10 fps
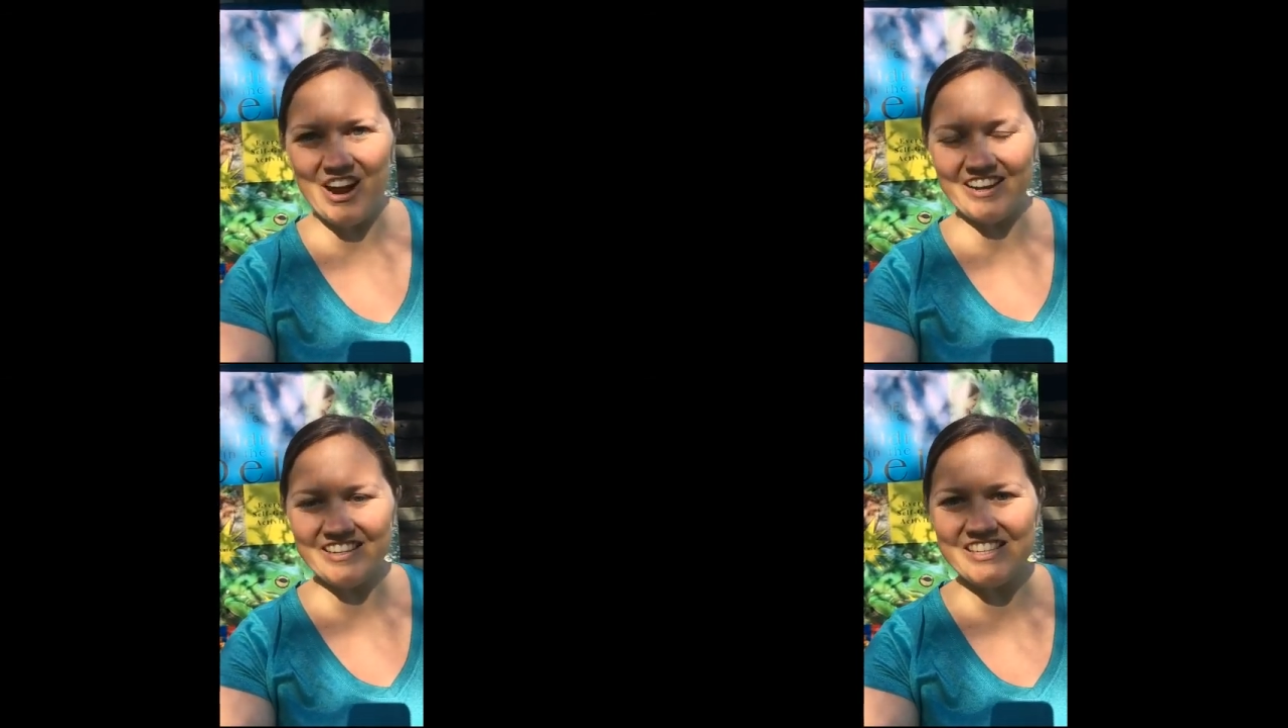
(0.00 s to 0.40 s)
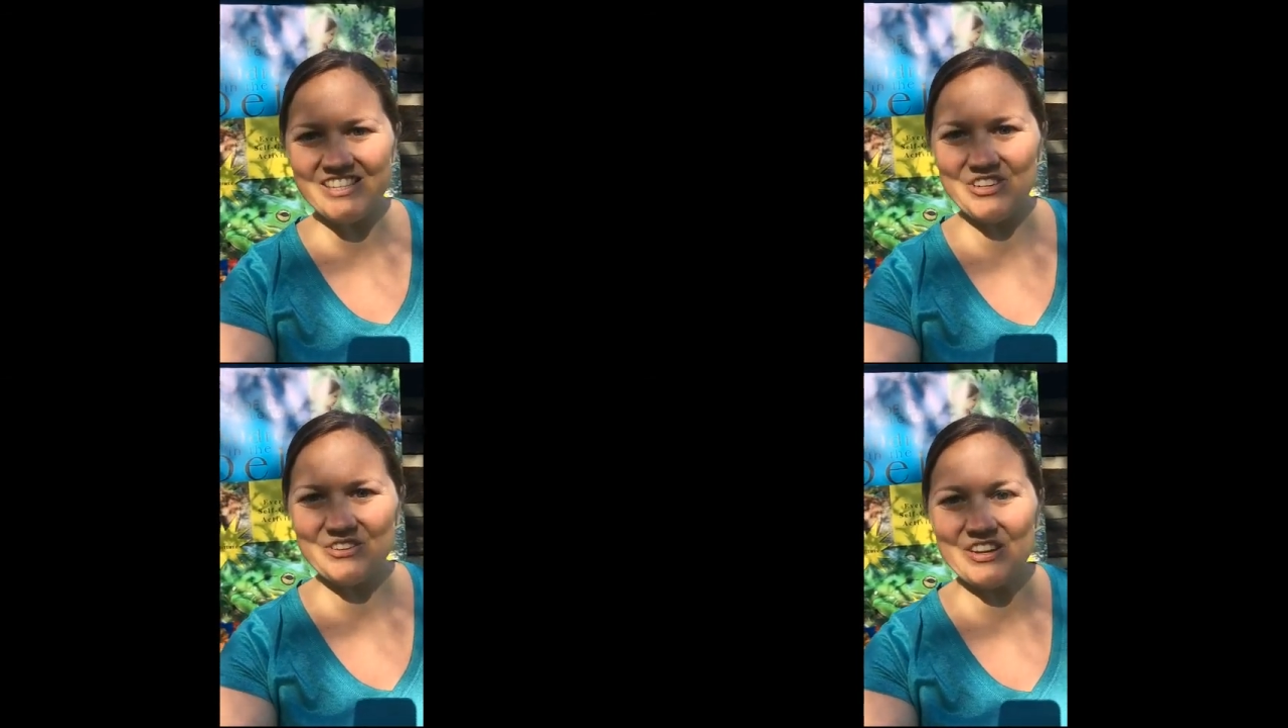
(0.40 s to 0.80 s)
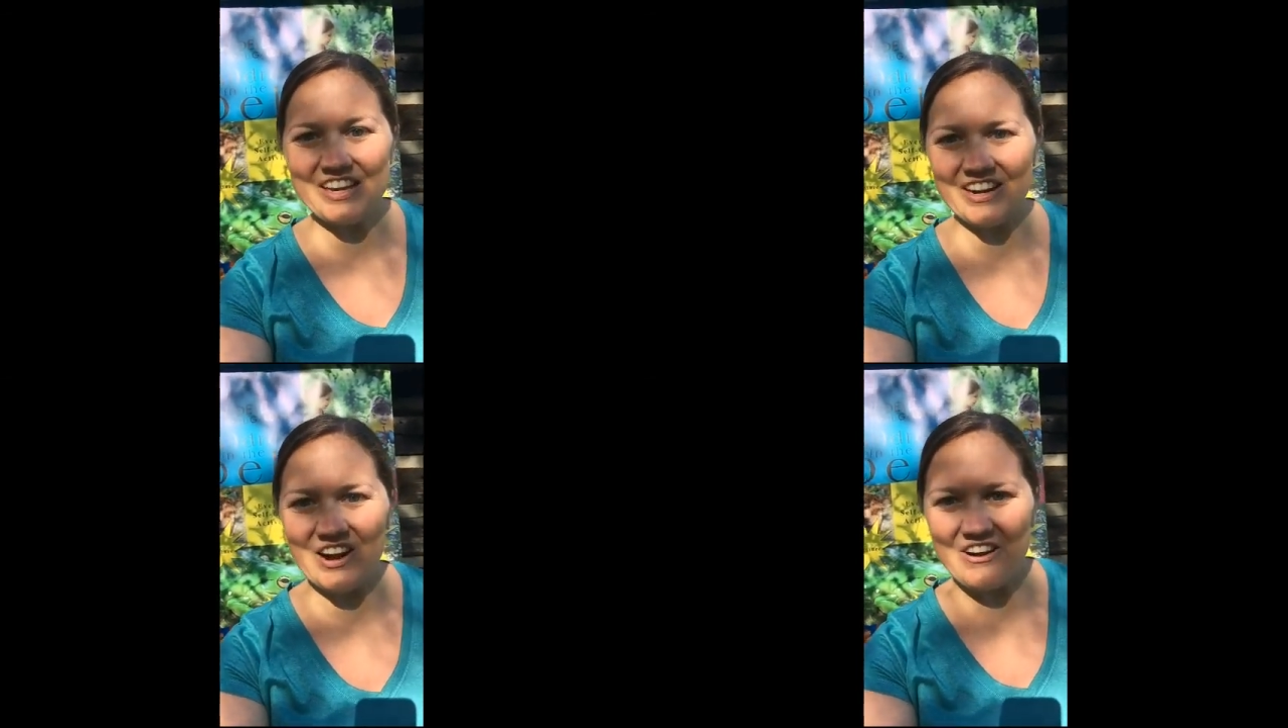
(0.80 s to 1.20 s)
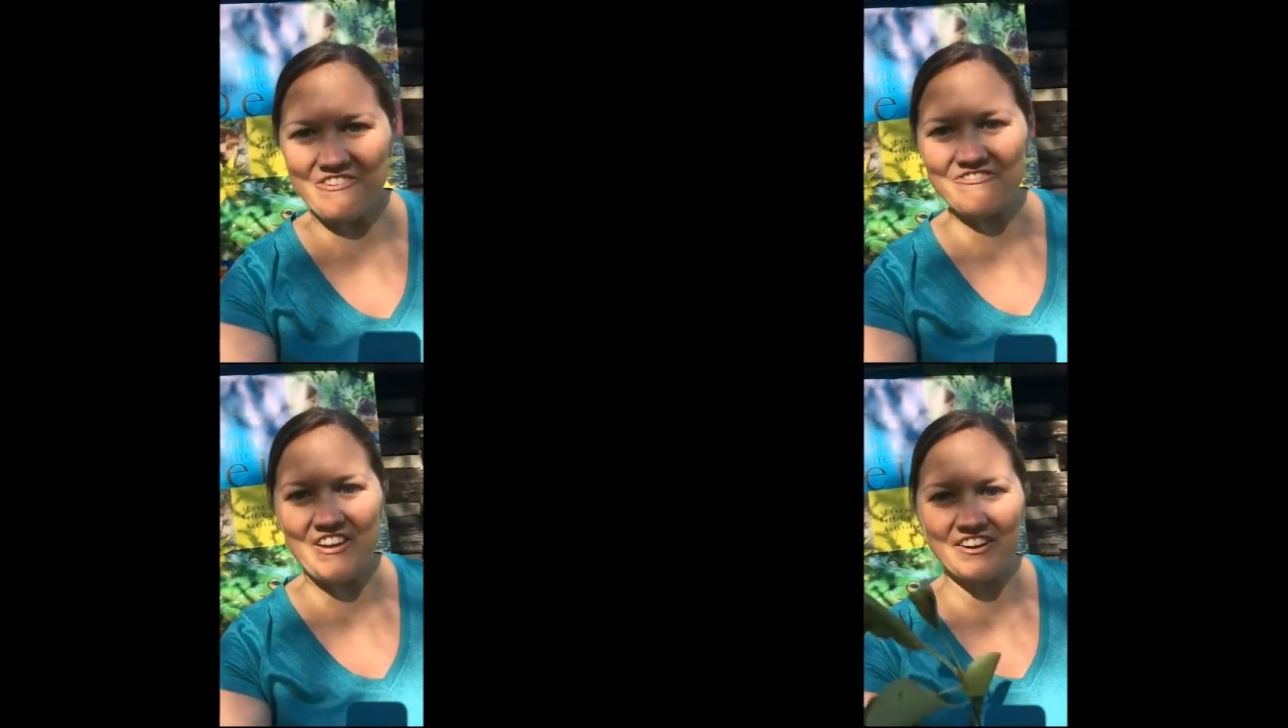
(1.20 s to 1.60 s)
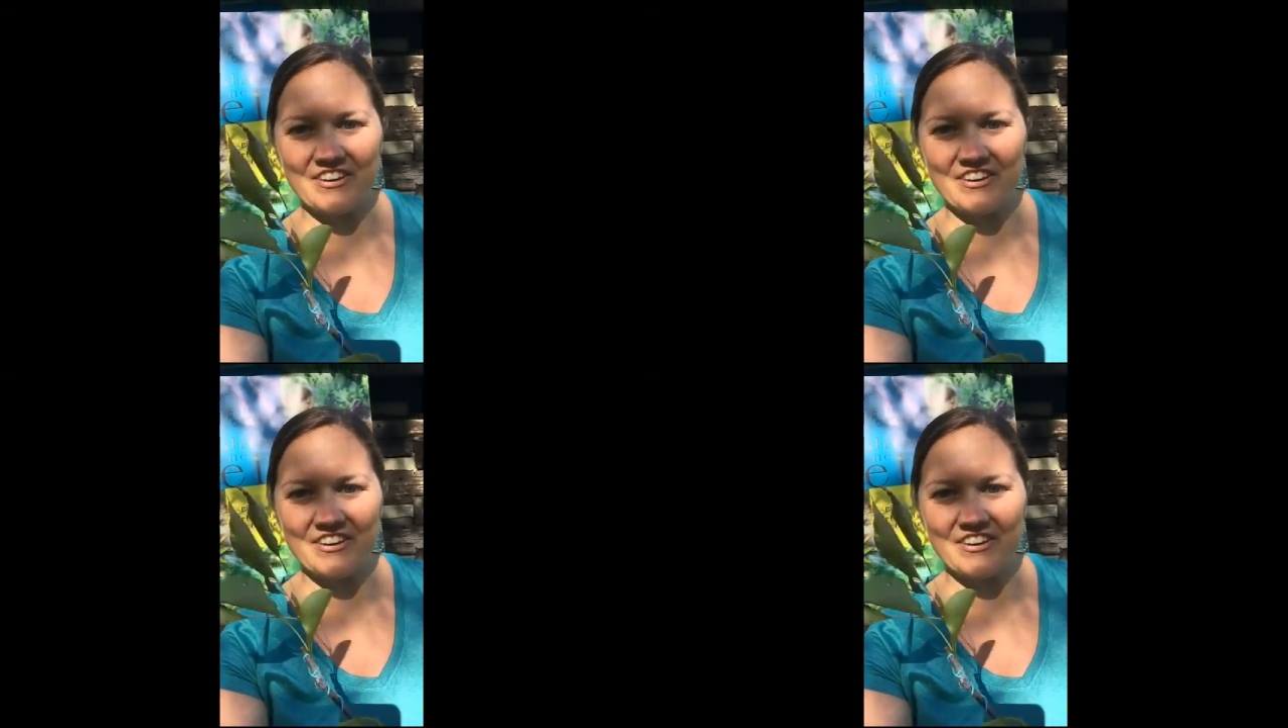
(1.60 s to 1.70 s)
us to get our fairy